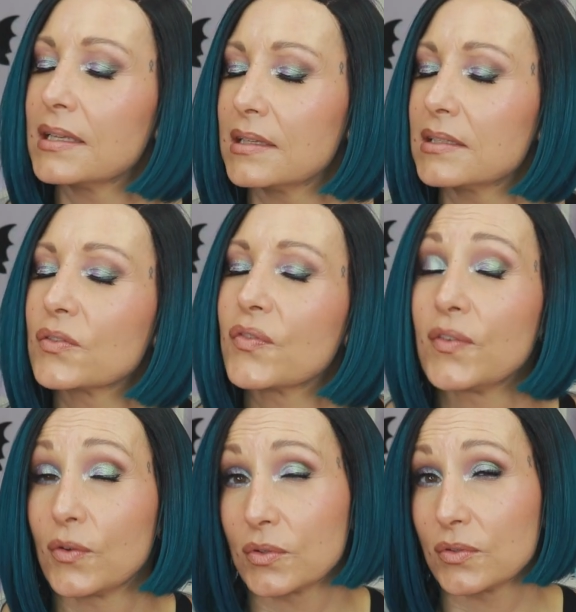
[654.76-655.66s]
it is a
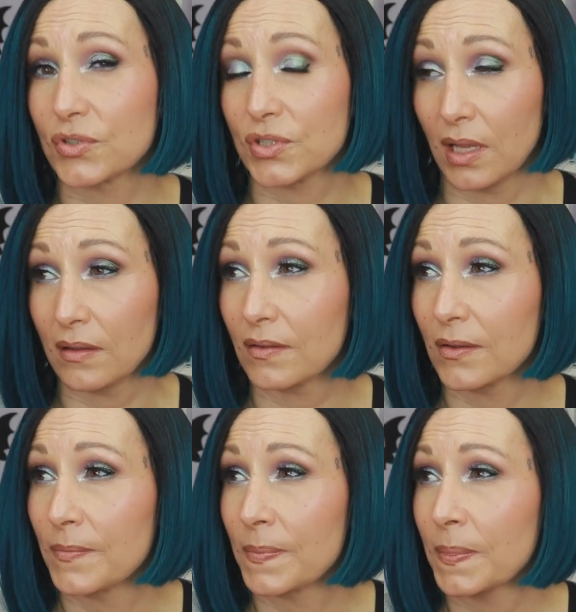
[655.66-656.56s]
floral
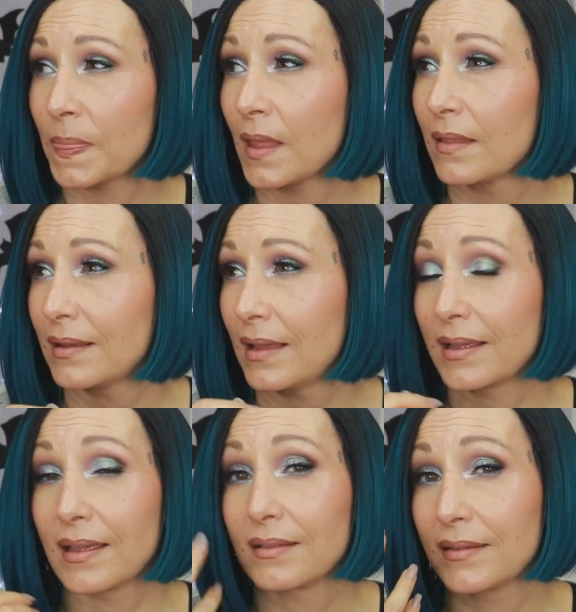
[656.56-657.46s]
scent that
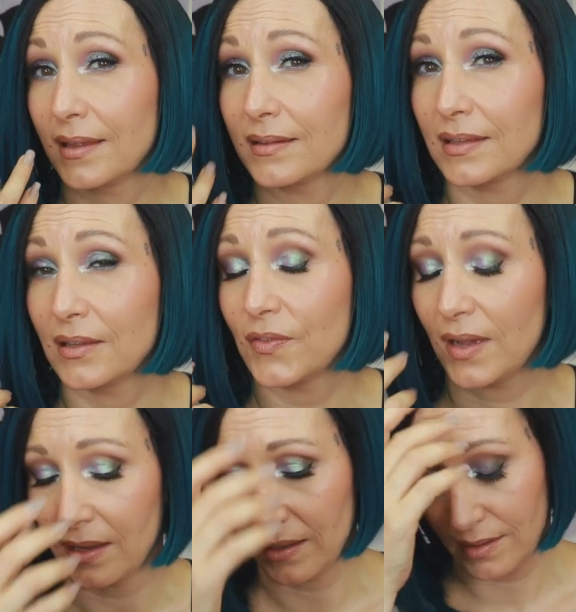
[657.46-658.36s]
I can taste if
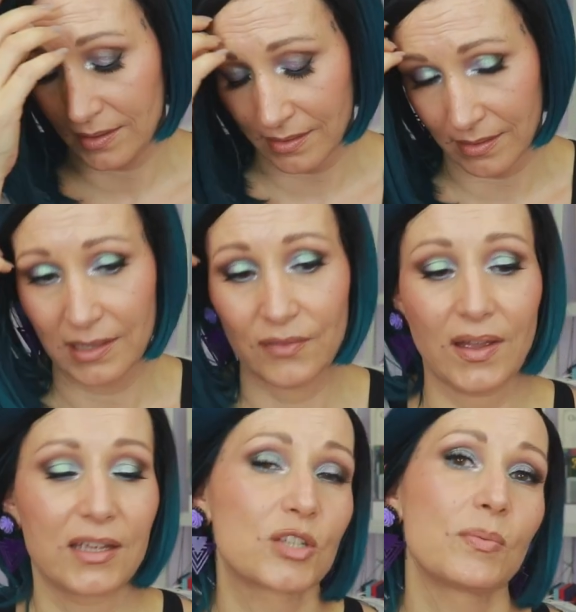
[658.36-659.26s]
I uh, if
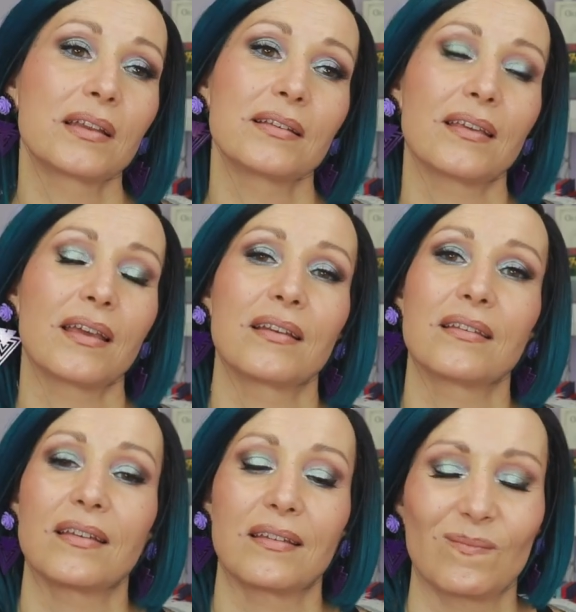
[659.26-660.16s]
I smell it
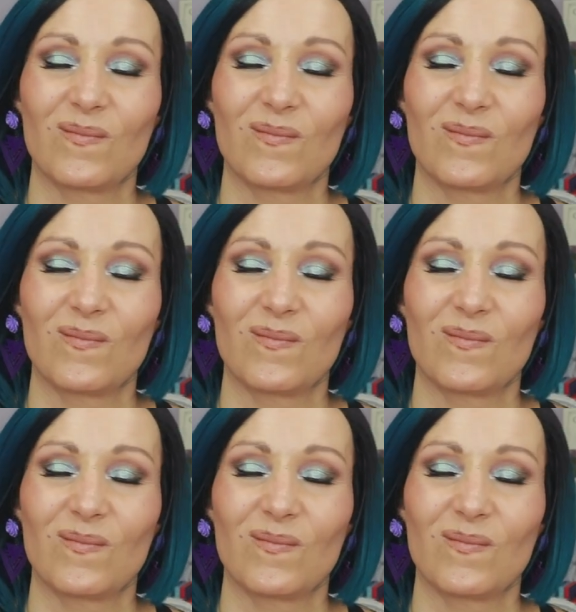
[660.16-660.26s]
and